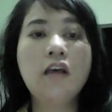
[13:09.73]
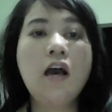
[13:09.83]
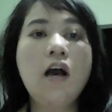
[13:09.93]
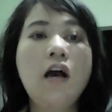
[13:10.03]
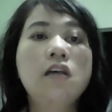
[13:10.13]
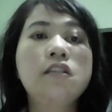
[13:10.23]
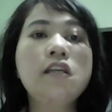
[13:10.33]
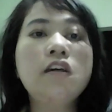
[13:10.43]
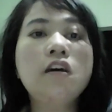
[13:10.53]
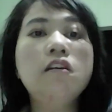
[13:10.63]
Second,
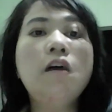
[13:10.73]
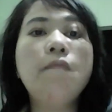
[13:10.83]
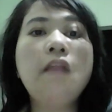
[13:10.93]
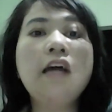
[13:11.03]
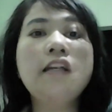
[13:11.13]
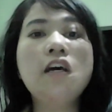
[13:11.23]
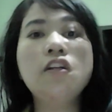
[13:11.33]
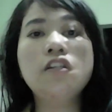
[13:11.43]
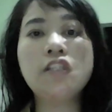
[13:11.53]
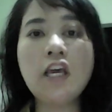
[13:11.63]
apply their
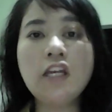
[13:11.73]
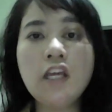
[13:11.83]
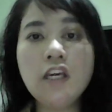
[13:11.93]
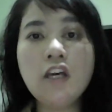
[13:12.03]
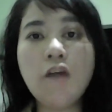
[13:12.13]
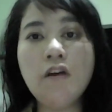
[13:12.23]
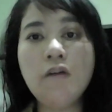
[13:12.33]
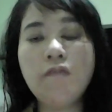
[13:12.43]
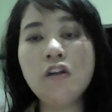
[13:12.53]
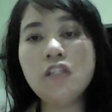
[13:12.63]
understanding of the pros
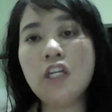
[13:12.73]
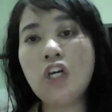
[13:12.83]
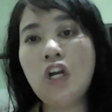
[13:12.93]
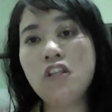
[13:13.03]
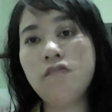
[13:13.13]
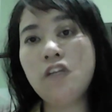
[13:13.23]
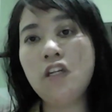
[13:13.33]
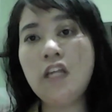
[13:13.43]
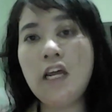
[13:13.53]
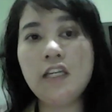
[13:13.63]
and cons of
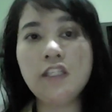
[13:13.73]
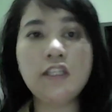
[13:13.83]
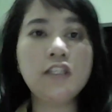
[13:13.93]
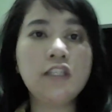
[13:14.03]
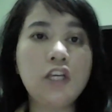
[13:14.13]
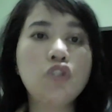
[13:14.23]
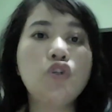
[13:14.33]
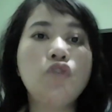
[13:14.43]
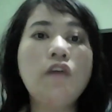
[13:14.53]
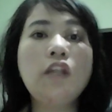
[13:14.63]
standardized testing to
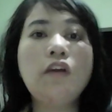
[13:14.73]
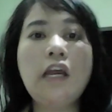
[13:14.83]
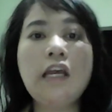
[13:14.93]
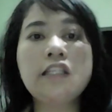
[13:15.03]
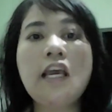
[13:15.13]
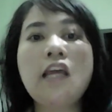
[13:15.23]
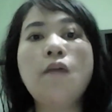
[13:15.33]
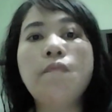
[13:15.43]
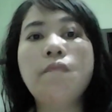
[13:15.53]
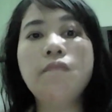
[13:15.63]
evaluate and
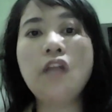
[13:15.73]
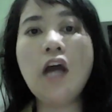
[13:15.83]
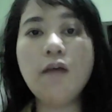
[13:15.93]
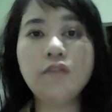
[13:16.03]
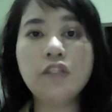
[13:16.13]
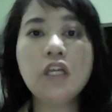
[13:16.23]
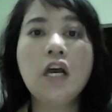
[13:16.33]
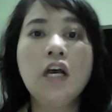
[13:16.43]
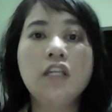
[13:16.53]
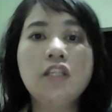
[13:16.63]
adopt
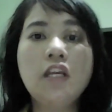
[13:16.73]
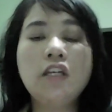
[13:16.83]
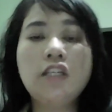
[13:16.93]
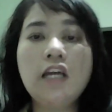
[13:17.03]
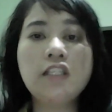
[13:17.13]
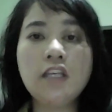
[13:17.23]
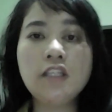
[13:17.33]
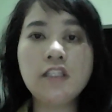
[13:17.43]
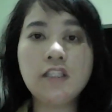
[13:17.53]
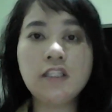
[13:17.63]
standardized tests
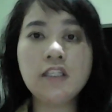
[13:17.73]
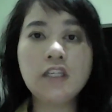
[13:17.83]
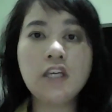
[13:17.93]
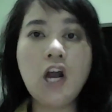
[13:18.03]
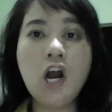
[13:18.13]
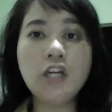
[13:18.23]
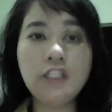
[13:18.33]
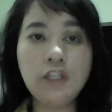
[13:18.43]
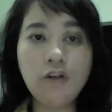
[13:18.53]
on their own.